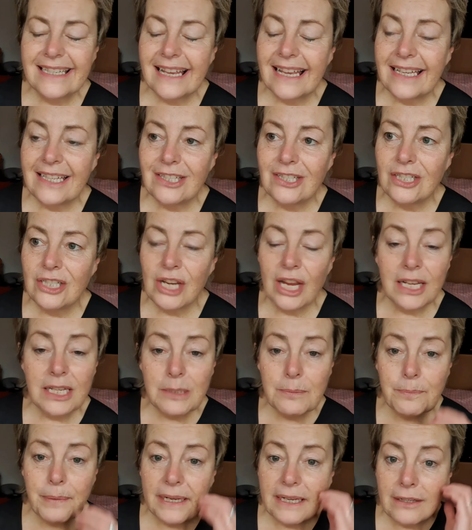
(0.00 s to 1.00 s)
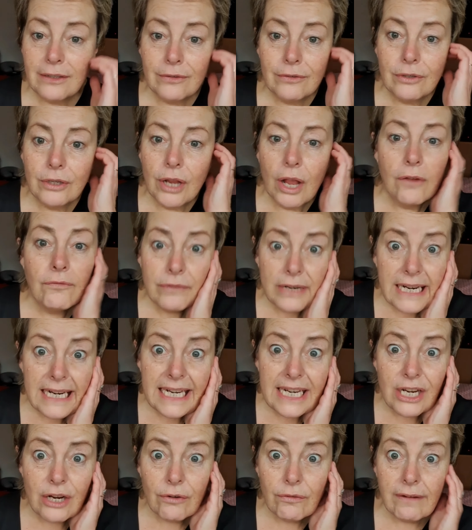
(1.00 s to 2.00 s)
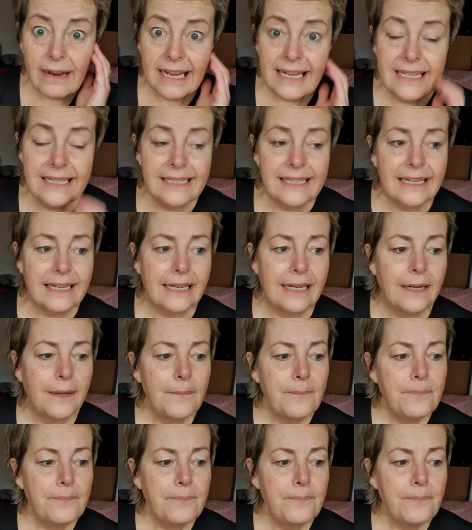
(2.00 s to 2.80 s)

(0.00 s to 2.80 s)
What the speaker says: It's just been really crazy.